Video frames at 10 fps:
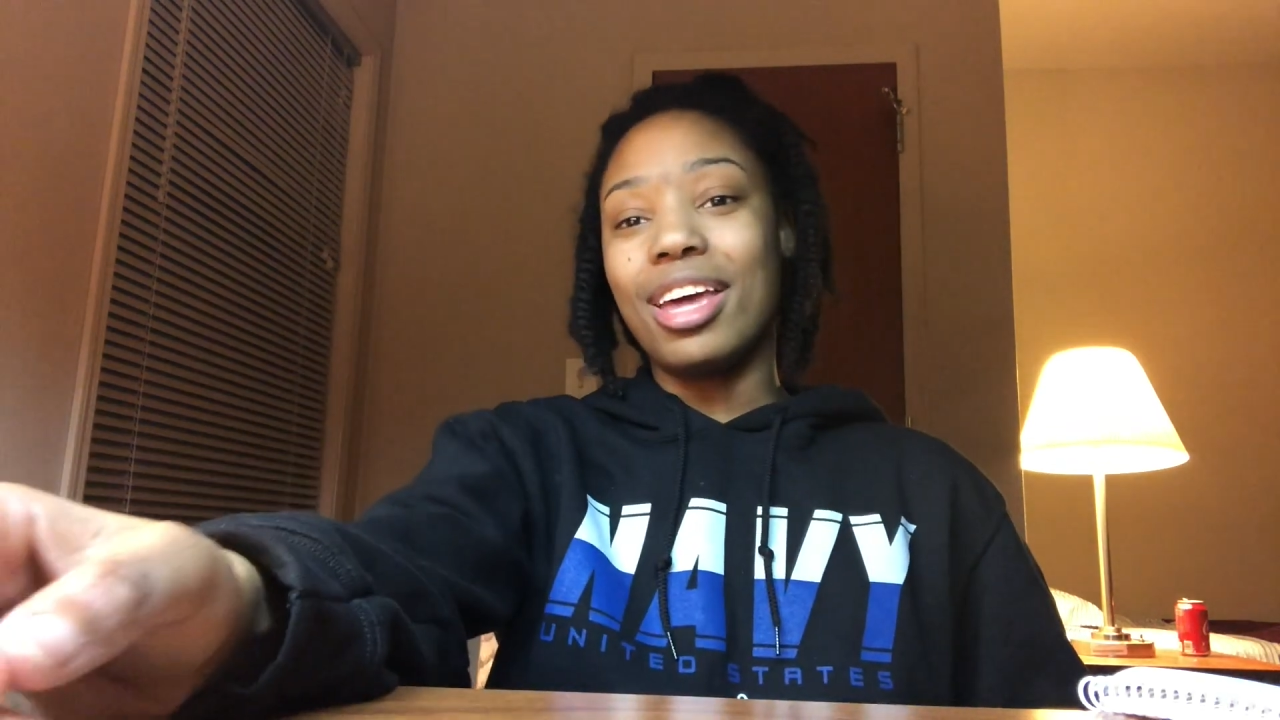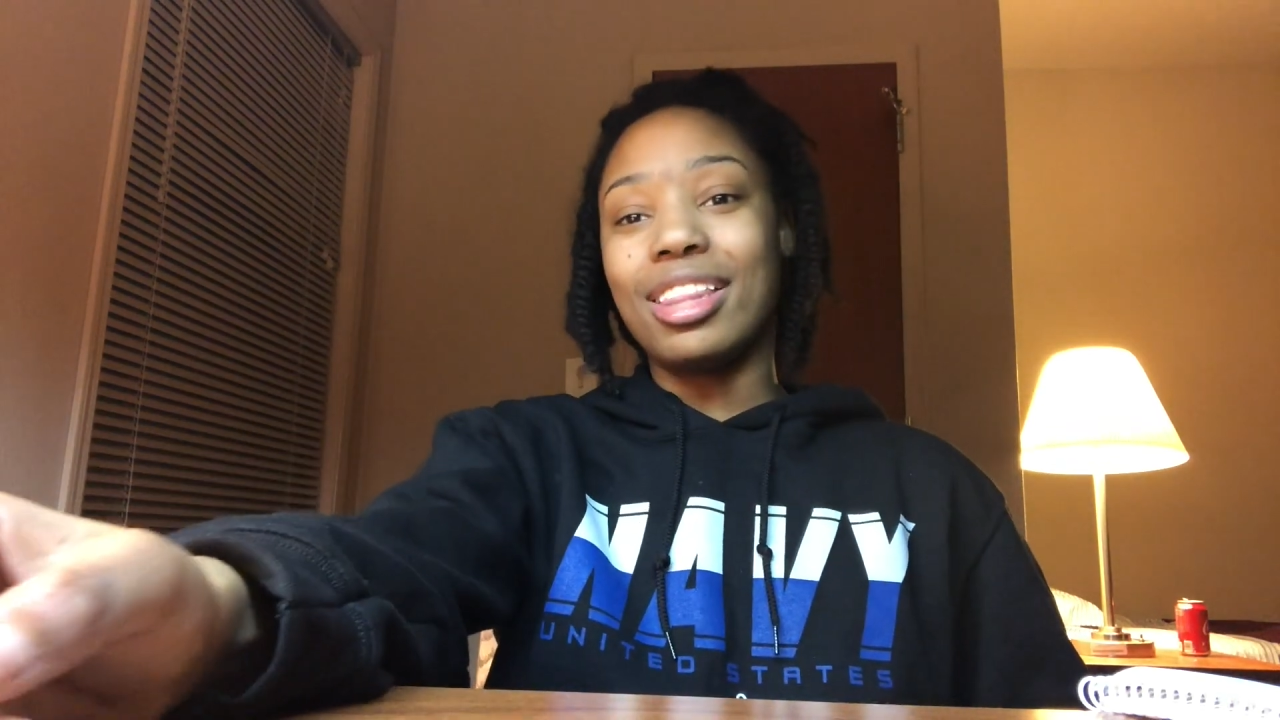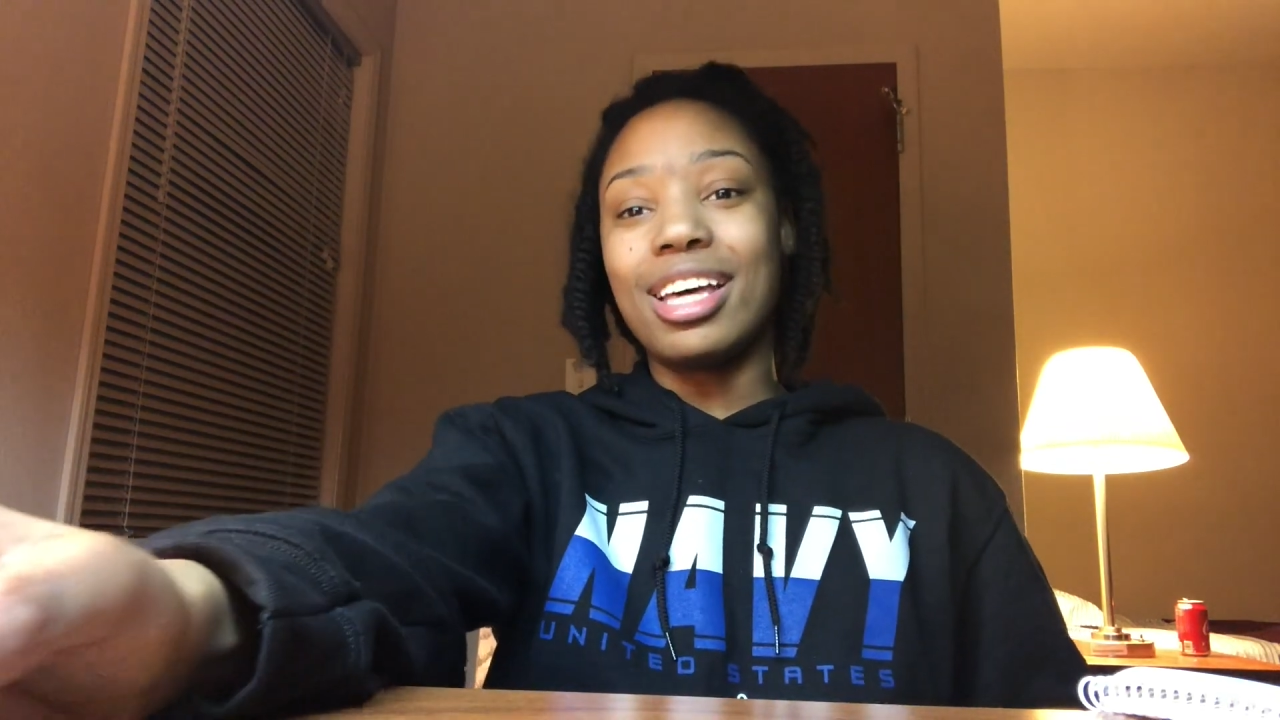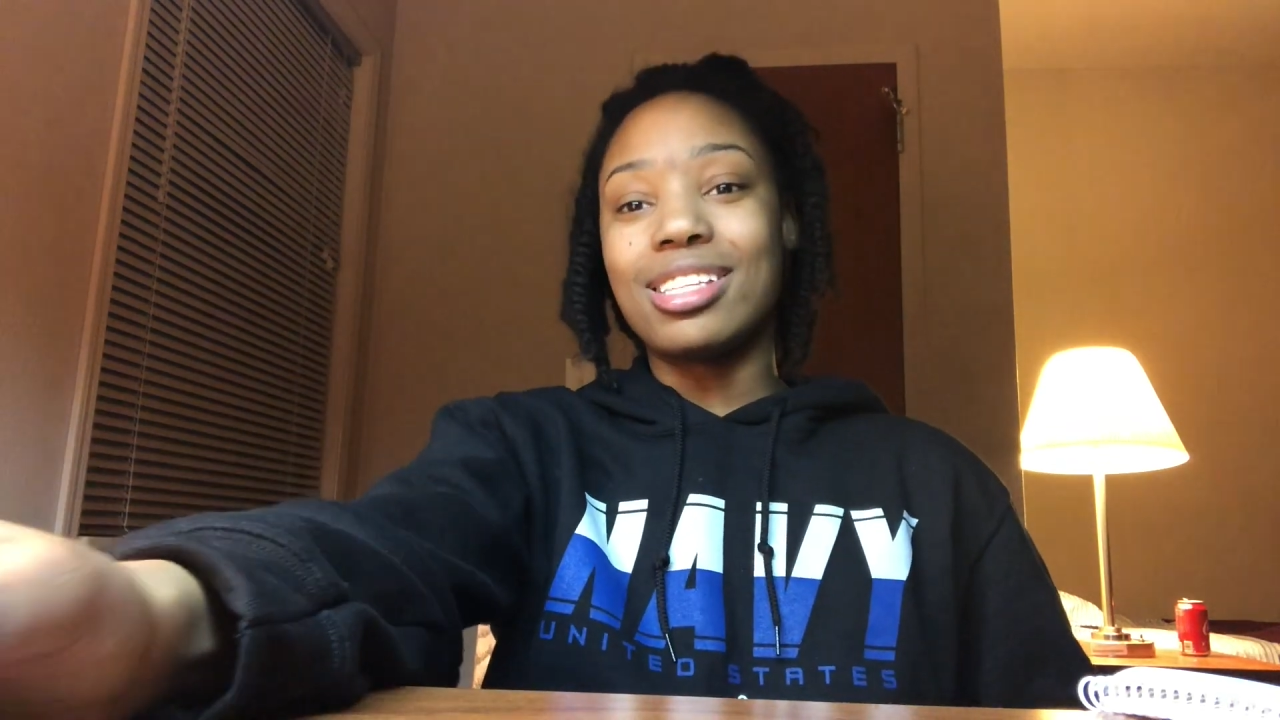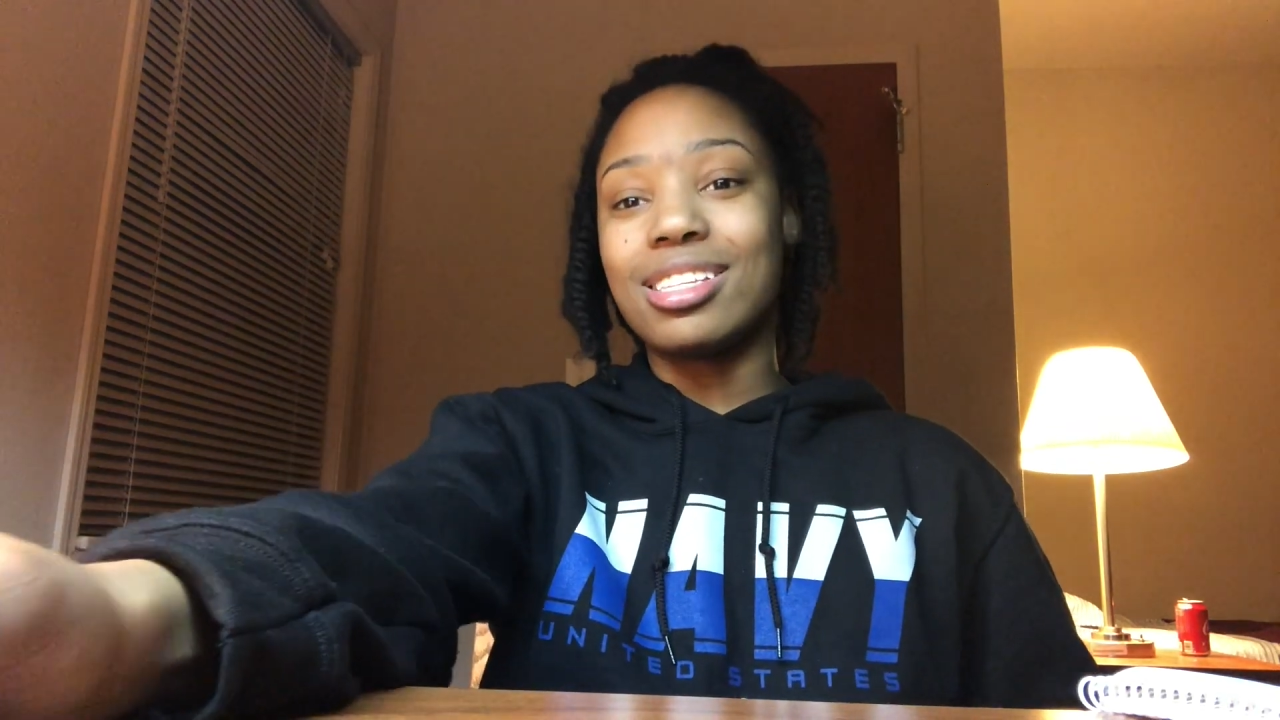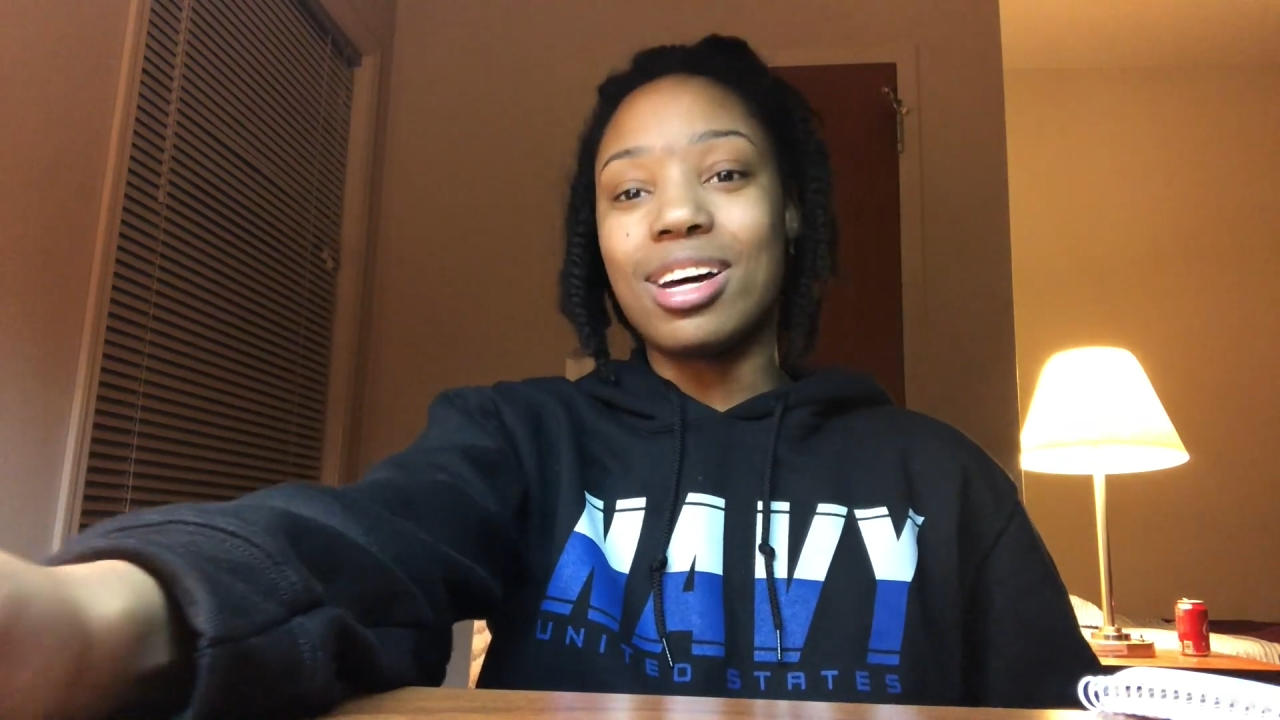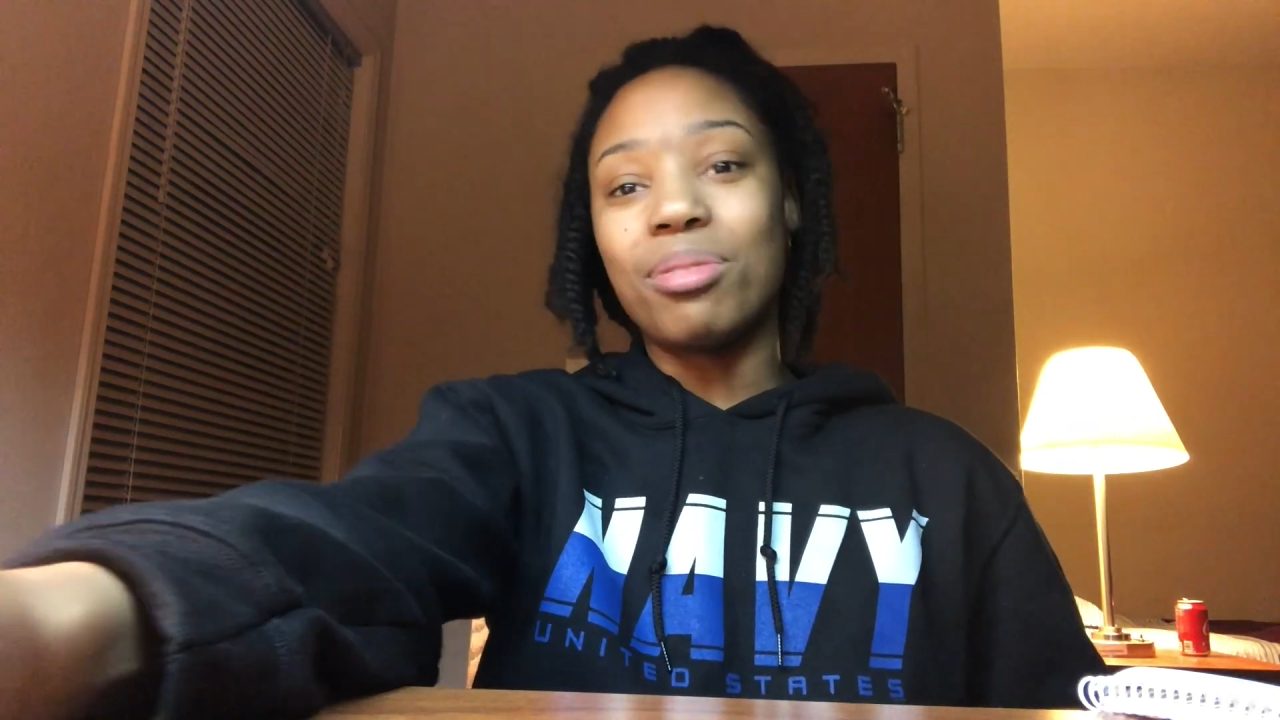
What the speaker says: and that's not